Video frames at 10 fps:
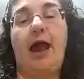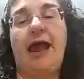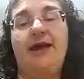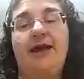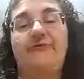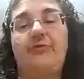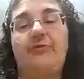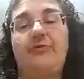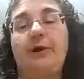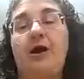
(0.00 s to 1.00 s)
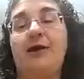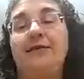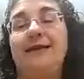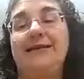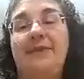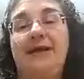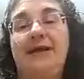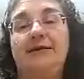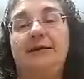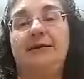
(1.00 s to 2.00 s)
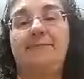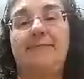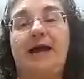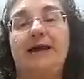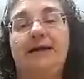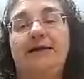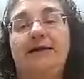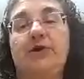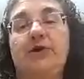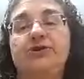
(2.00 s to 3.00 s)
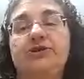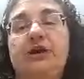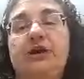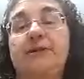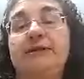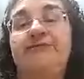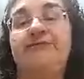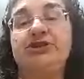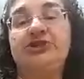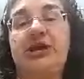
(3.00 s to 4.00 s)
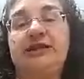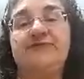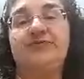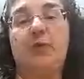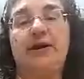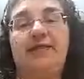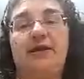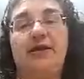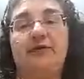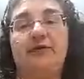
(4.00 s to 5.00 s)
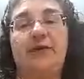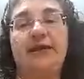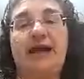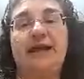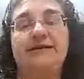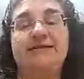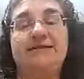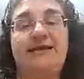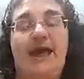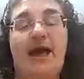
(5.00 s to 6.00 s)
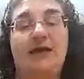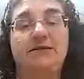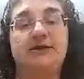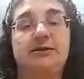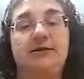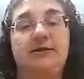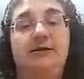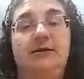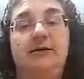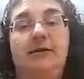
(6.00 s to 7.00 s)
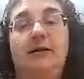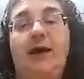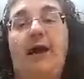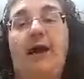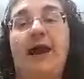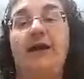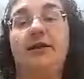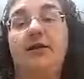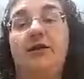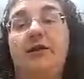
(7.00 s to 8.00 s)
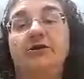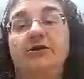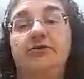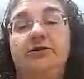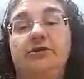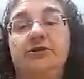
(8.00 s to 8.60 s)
have what we call laminate combined. So there's a couple different shades of wood in there, if you can kind of see that. And they're